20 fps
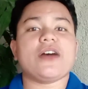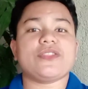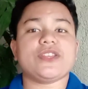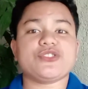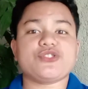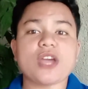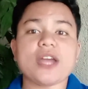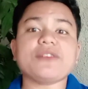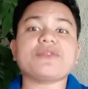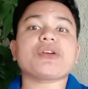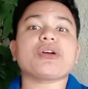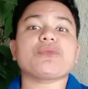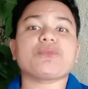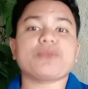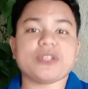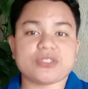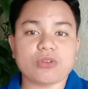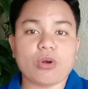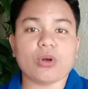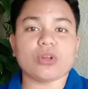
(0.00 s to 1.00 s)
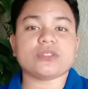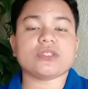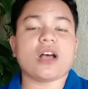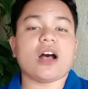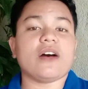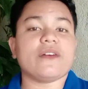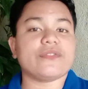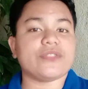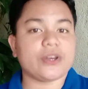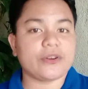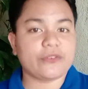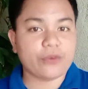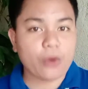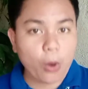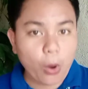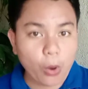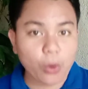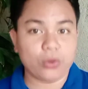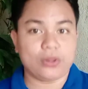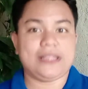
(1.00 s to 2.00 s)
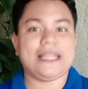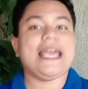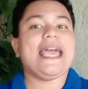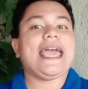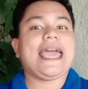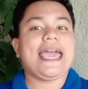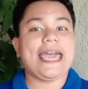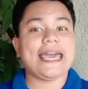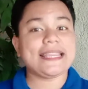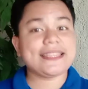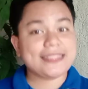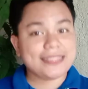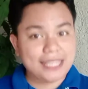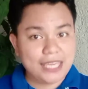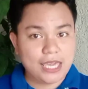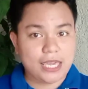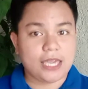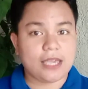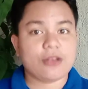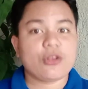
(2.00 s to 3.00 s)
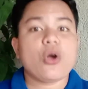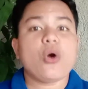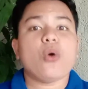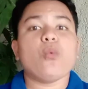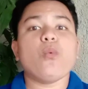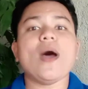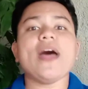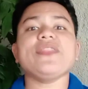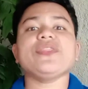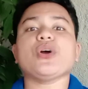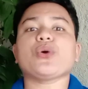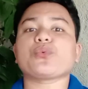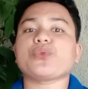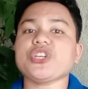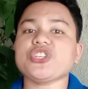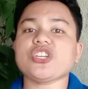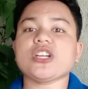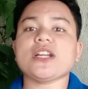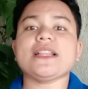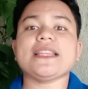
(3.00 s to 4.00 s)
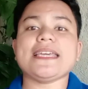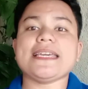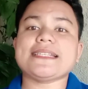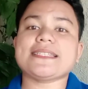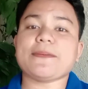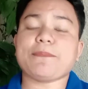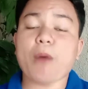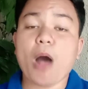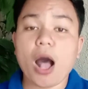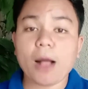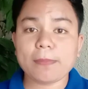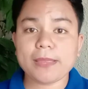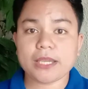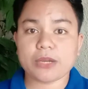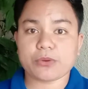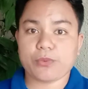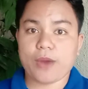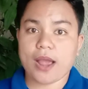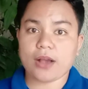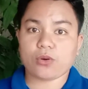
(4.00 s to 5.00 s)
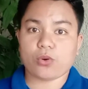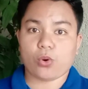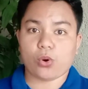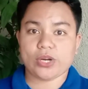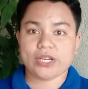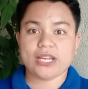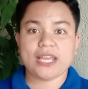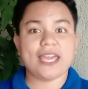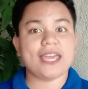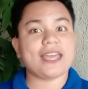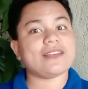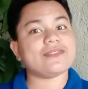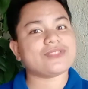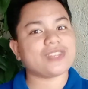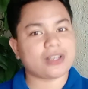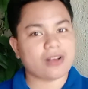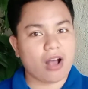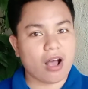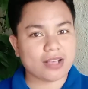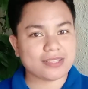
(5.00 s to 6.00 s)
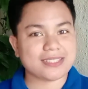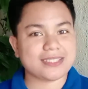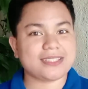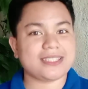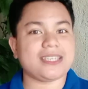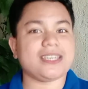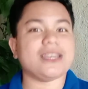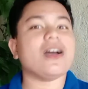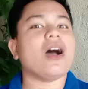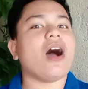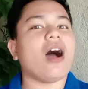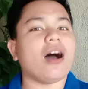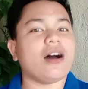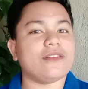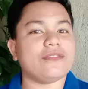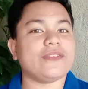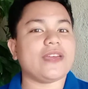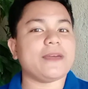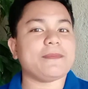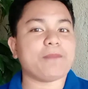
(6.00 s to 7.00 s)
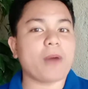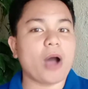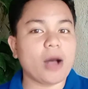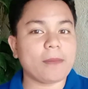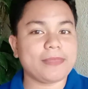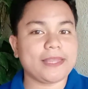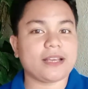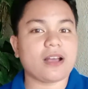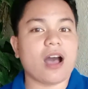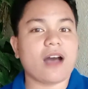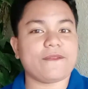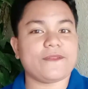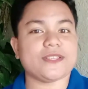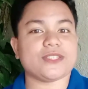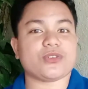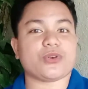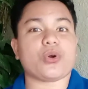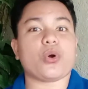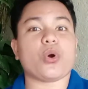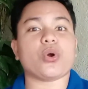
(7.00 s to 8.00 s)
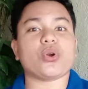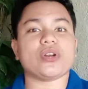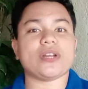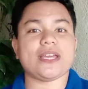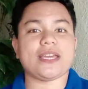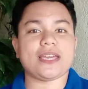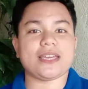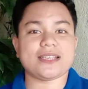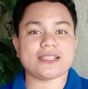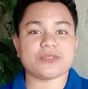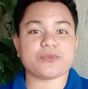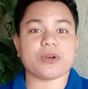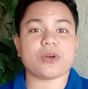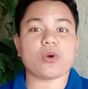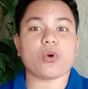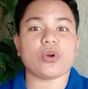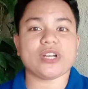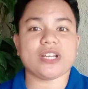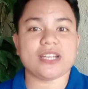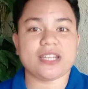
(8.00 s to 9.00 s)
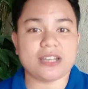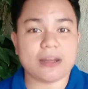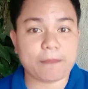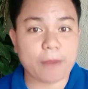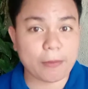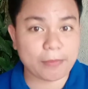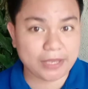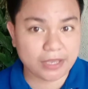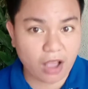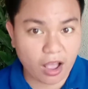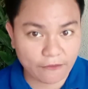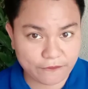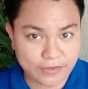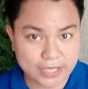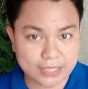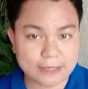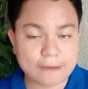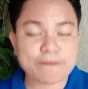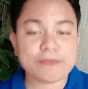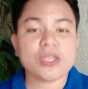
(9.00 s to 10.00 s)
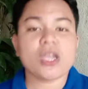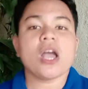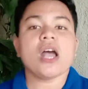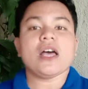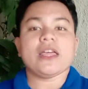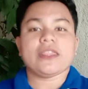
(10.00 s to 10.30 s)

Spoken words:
the general result of the whole. And D. When the original is a public record in the custody of a public officer or is recorded in a public office.